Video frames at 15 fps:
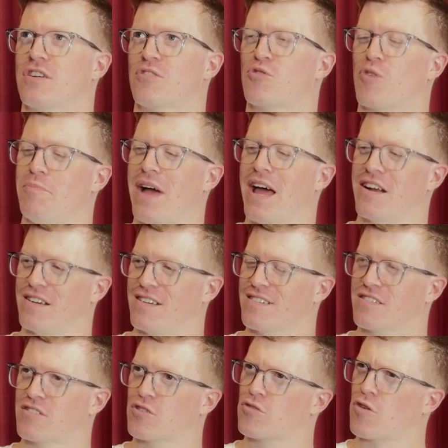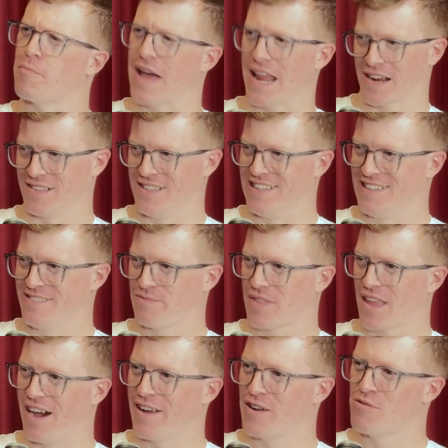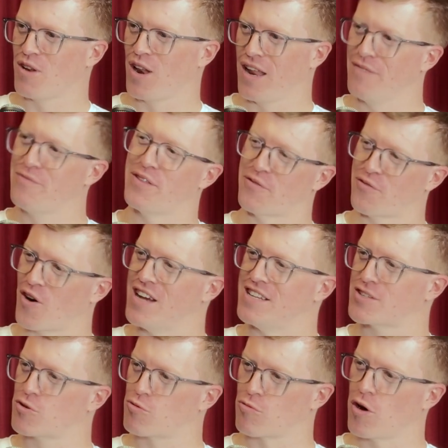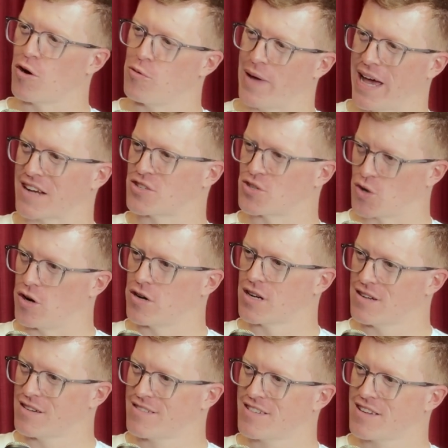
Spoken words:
Grammatically, I don't love the phrase grow back stronger.